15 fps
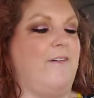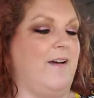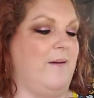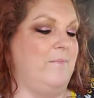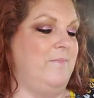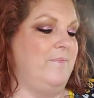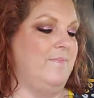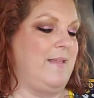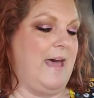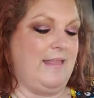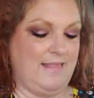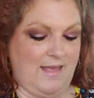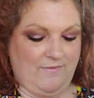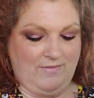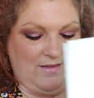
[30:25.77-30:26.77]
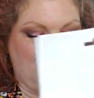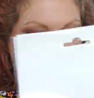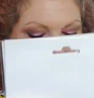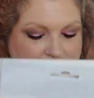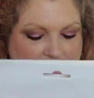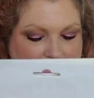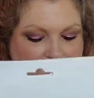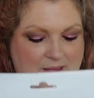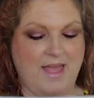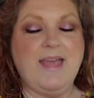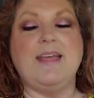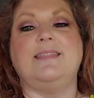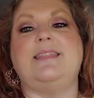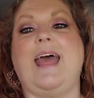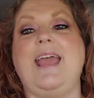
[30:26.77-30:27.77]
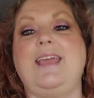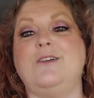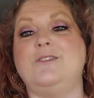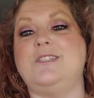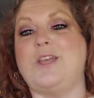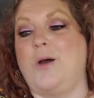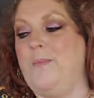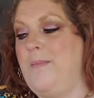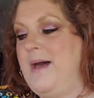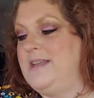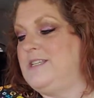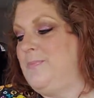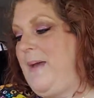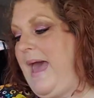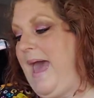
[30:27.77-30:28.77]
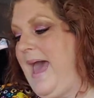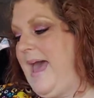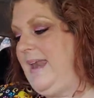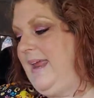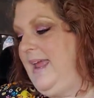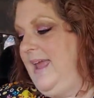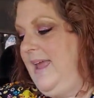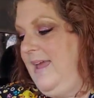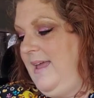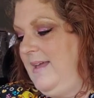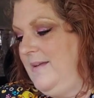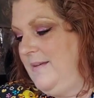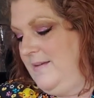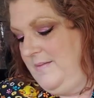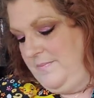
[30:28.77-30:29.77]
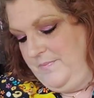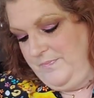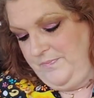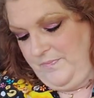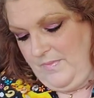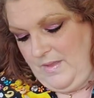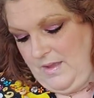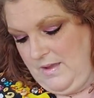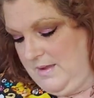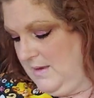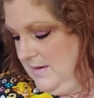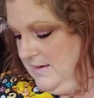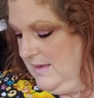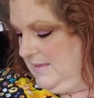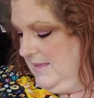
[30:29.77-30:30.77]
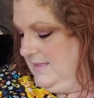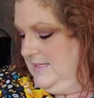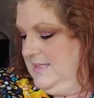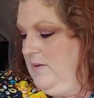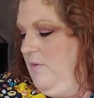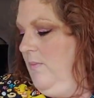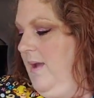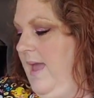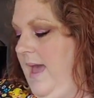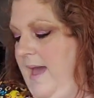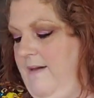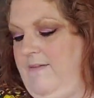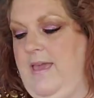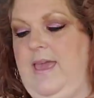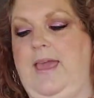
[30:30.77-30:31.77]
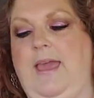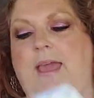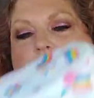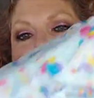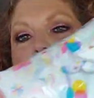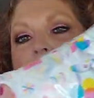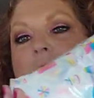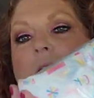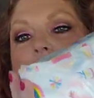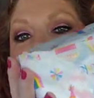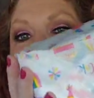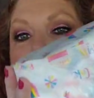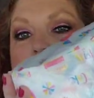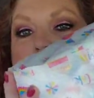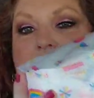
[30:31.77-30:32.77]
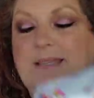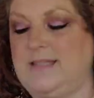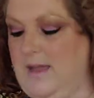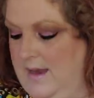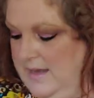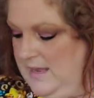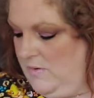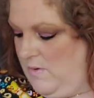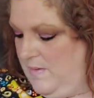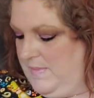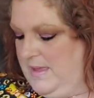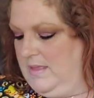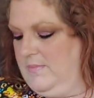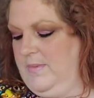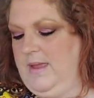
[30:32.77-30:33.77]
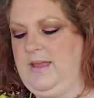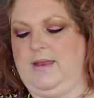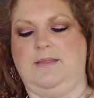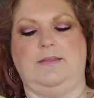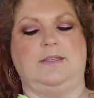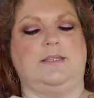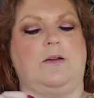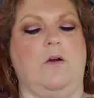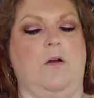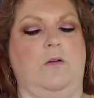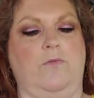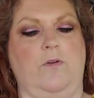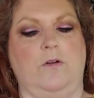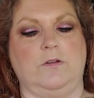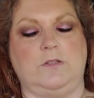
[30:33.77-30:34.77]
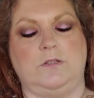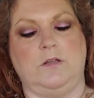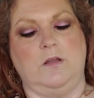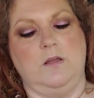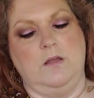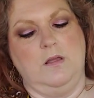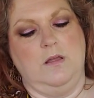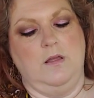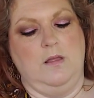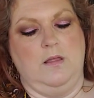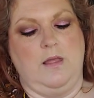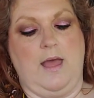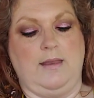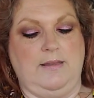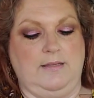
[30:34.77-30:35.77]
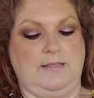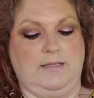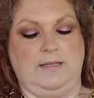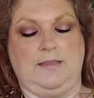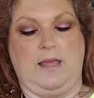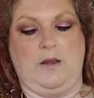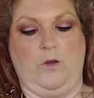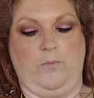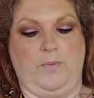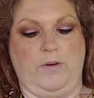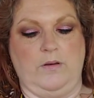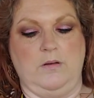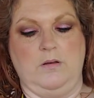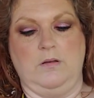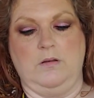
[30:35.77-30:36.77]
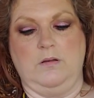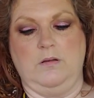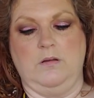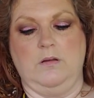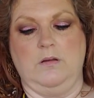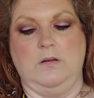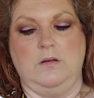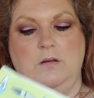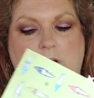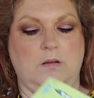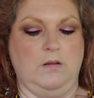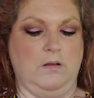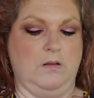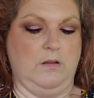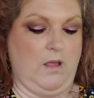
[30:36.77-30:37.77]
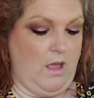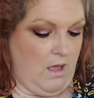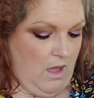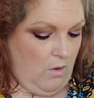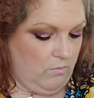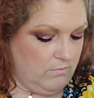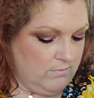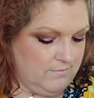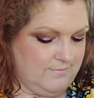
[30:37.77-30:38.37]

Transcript: them. I love, love, love them. Thank you so much, Patty. Now let's see what we have here. How exciting. Wait a minute. Let me get in this card first. I did slit that open. Oh,